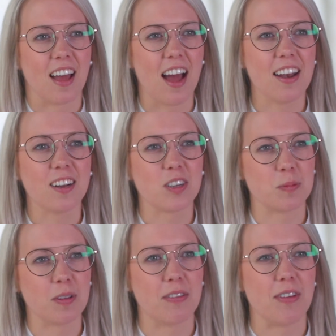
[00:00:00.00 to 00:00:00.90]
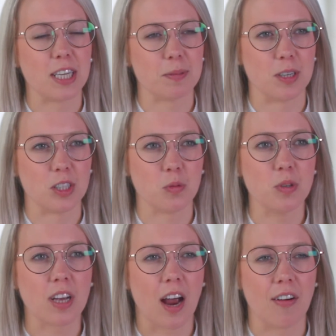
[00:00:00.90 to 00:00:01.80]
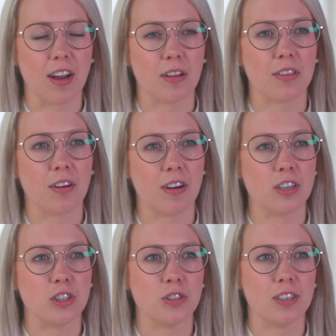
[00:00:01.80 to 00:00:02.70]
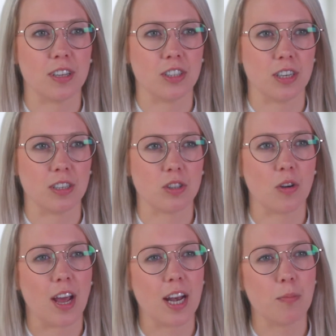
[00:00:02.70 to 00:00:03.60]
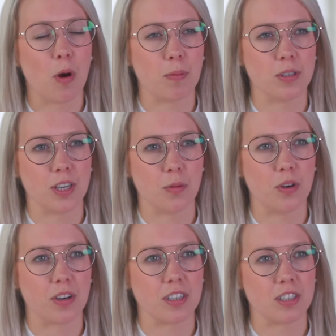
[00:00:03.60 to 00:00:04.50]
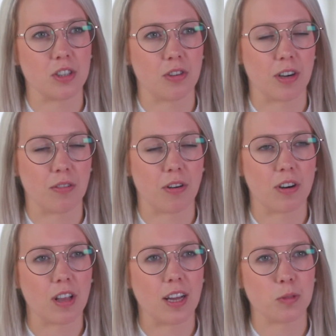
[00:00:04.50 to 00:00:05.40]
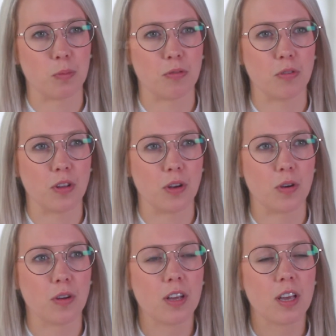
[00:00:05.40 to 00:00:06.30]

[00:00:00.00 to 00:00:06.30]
At Smith Investments, we carry out thorough due diligence on any property we are considering for our client's portfolio.